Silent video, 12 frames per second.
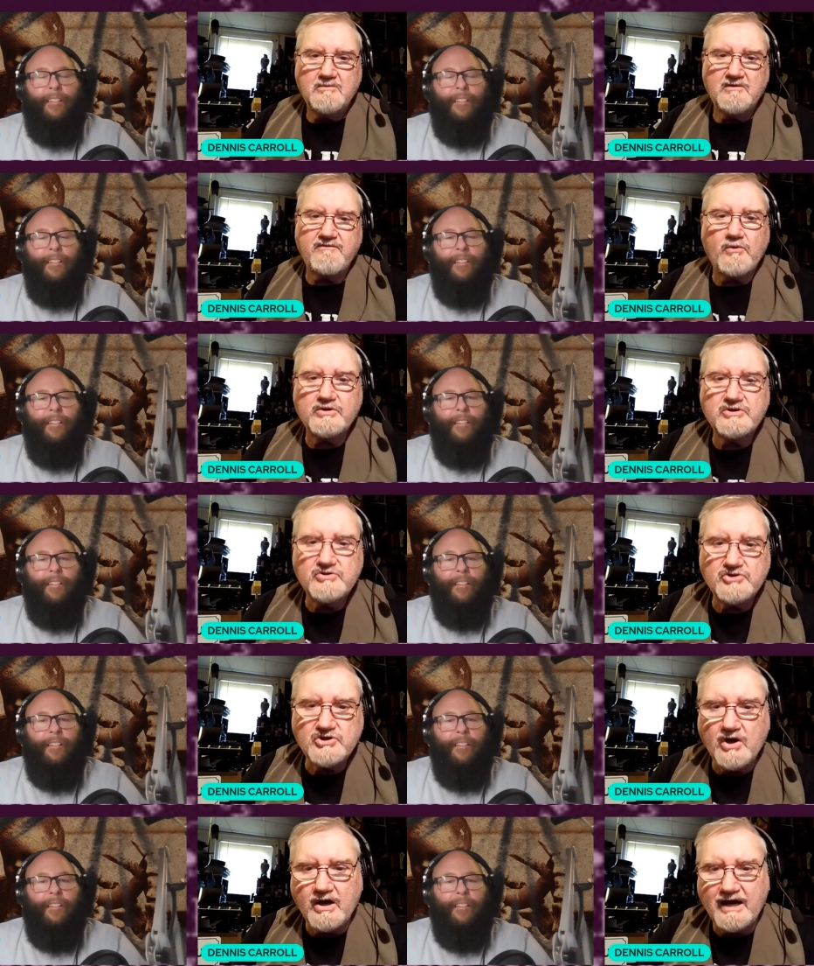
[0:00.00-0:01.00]
Speaker 1: before you
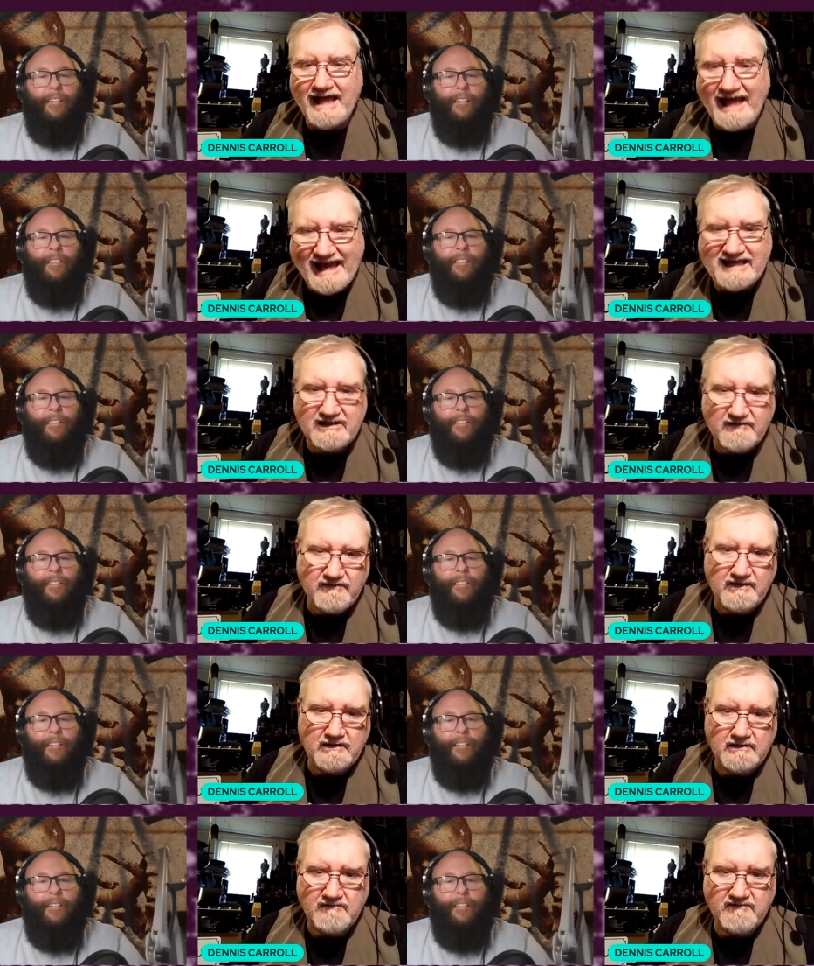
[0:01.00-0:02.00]
start
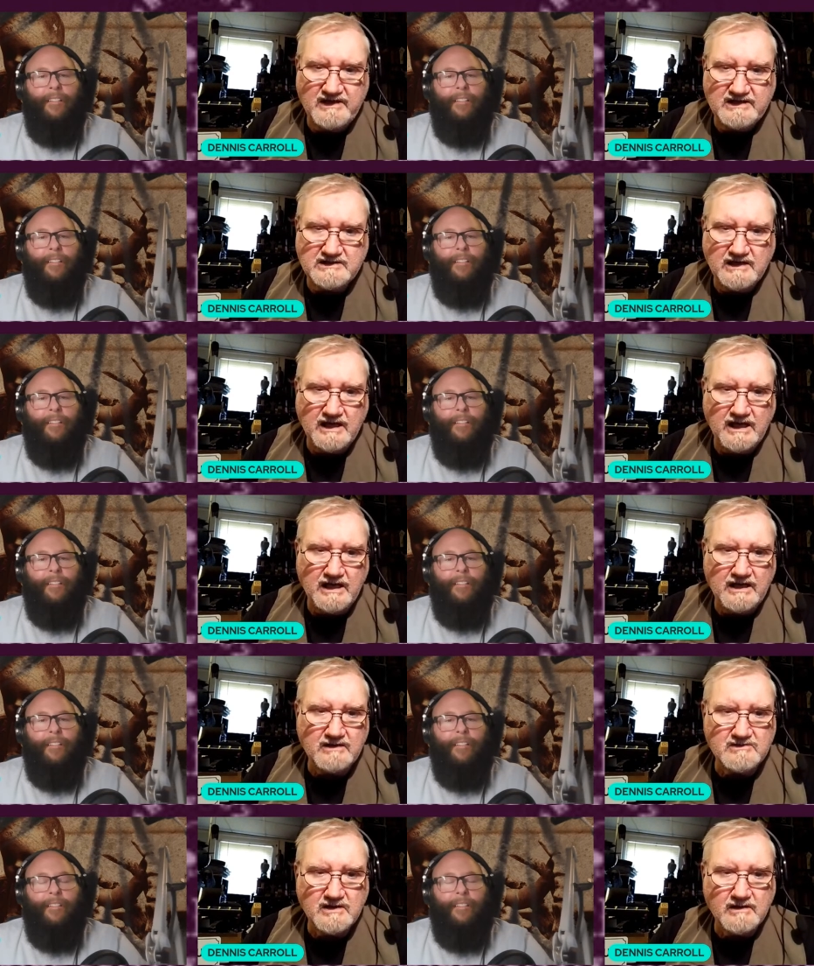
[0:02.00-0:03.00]
actively
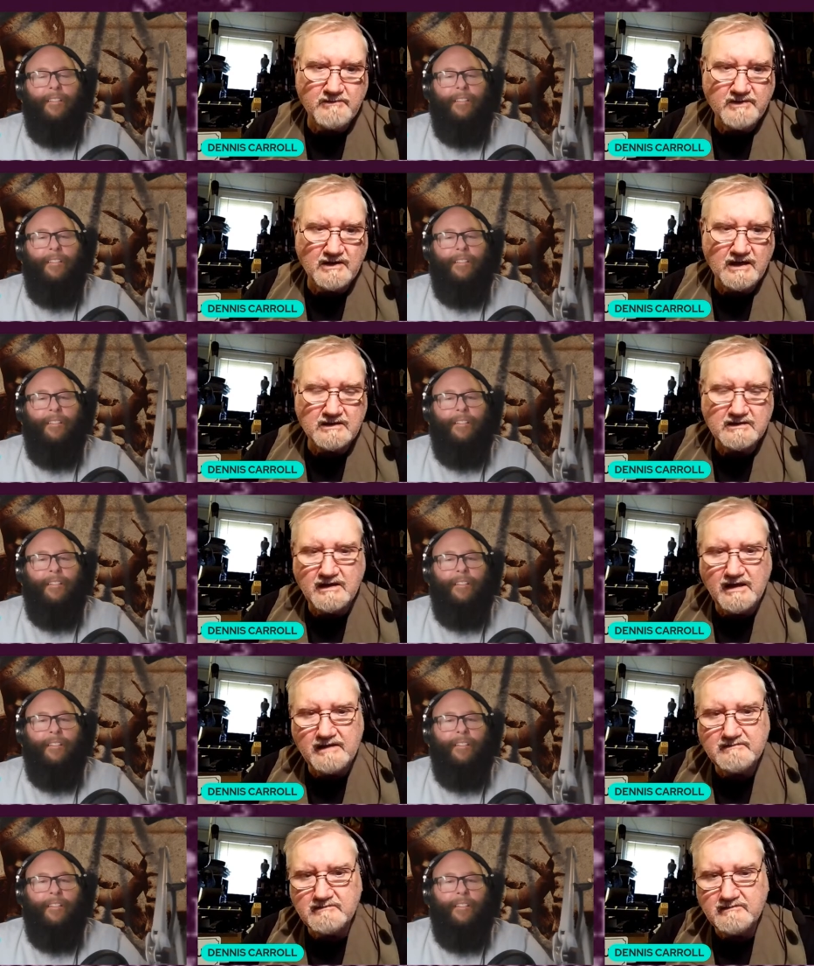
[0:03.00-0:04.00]
investigating something like
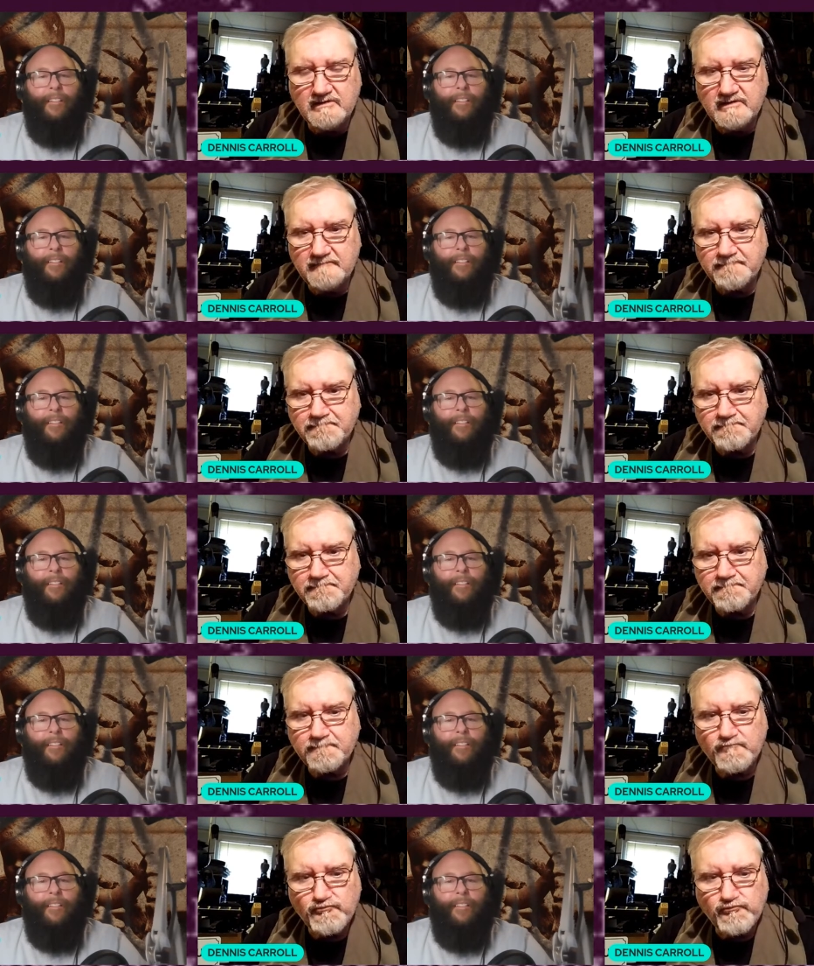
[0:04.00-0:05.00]
that, you know?
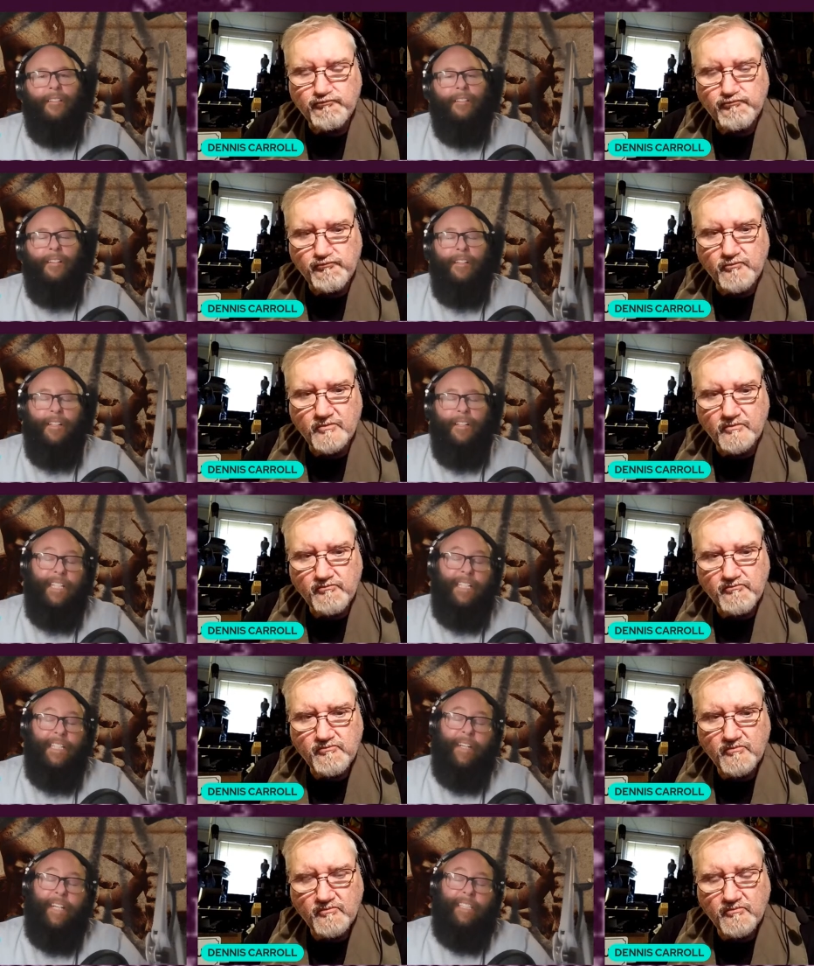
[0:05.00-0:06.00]

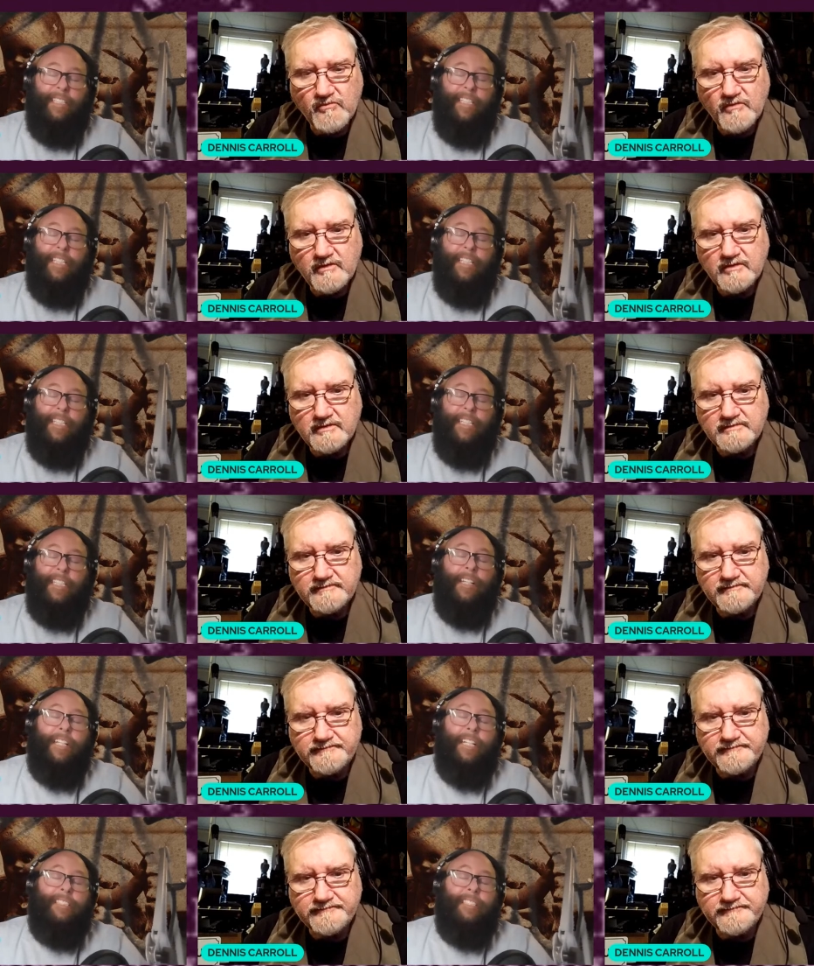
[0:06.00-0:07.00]
Speaker 2: That makes sense. I mean,
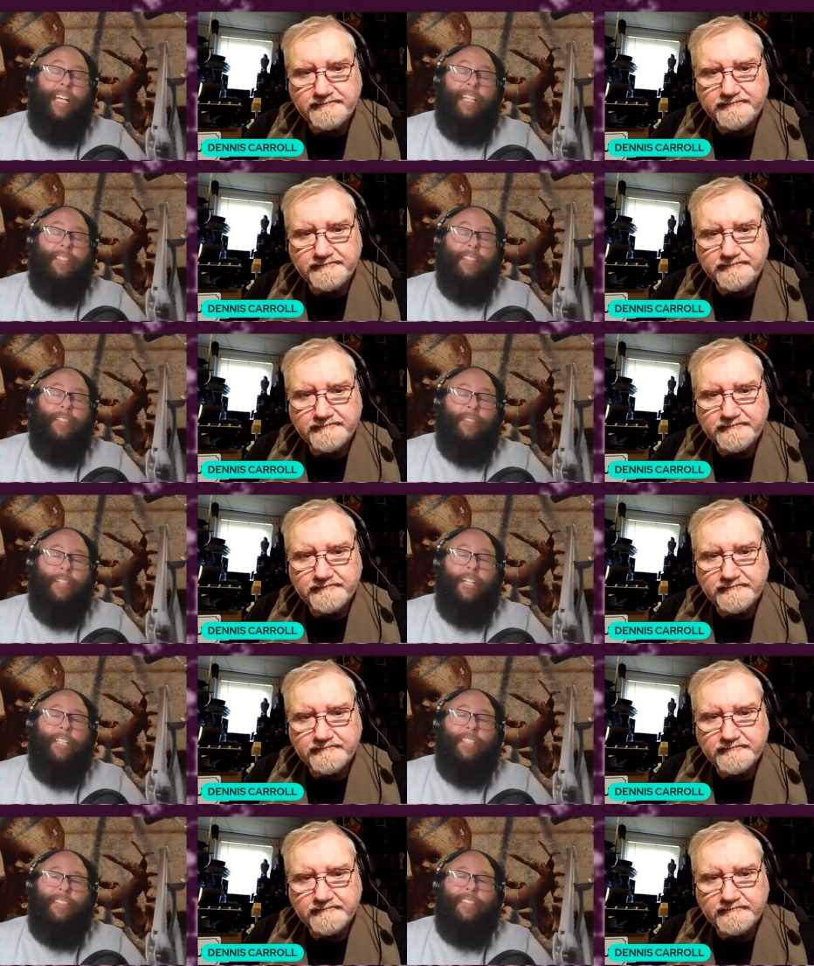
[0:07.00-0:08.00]
that's actually
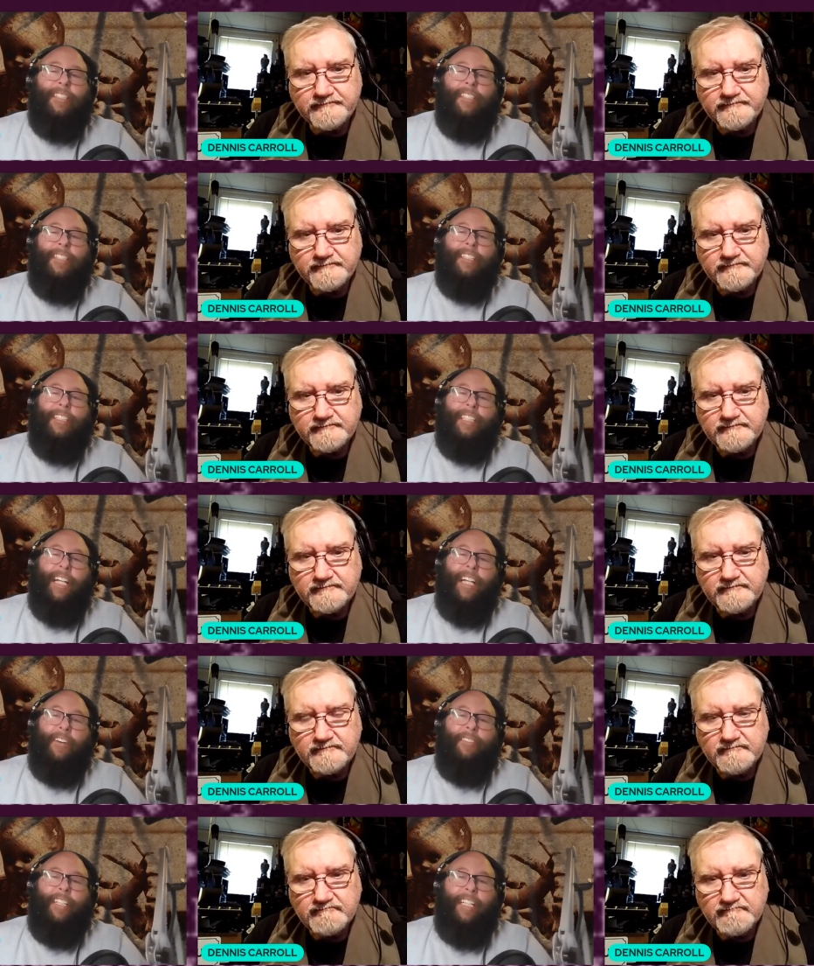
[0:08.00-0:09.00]
true.
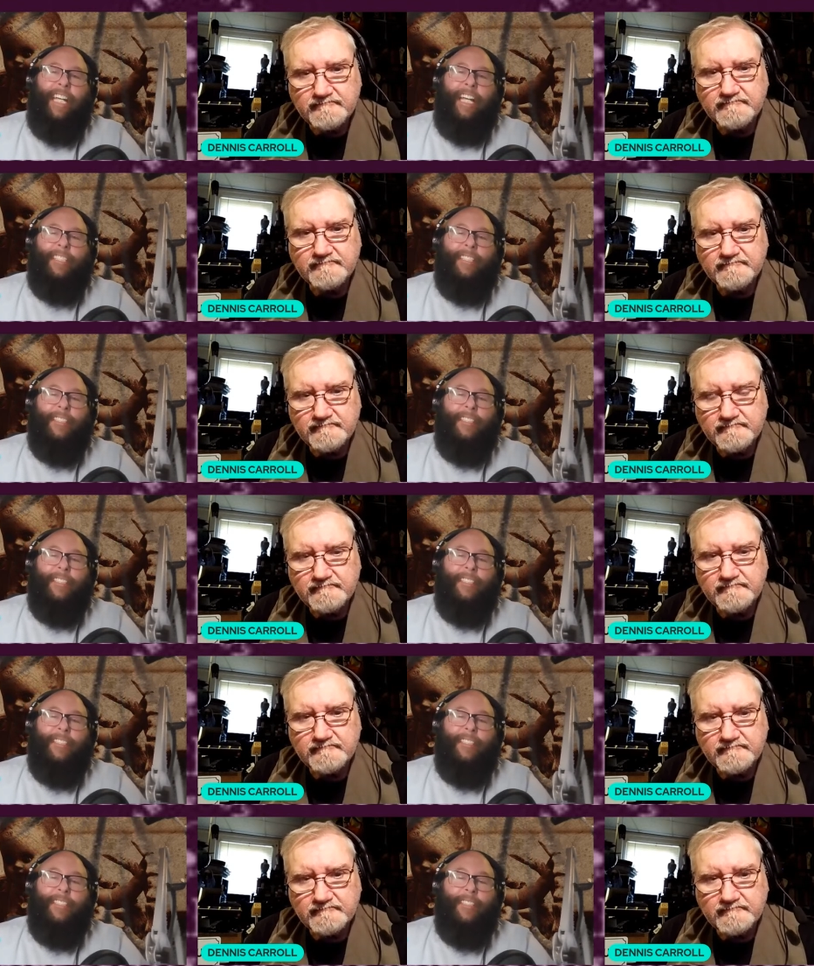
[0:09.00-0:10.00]
I mean, you can't just go
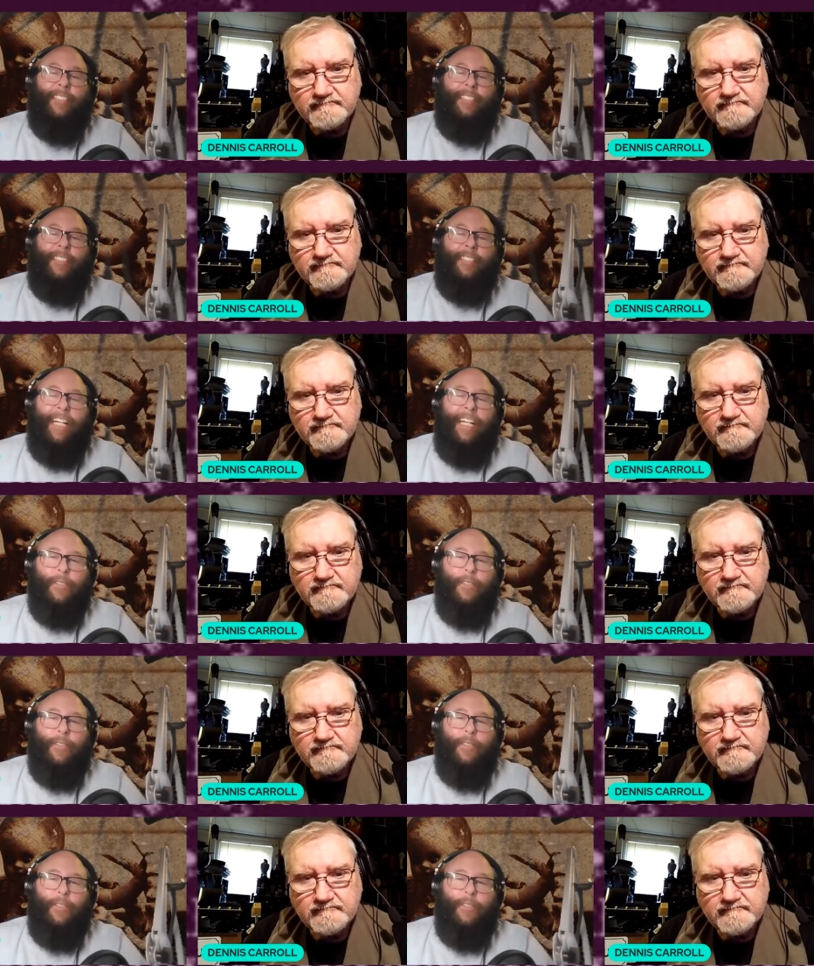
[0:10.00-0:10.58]
tracing out in the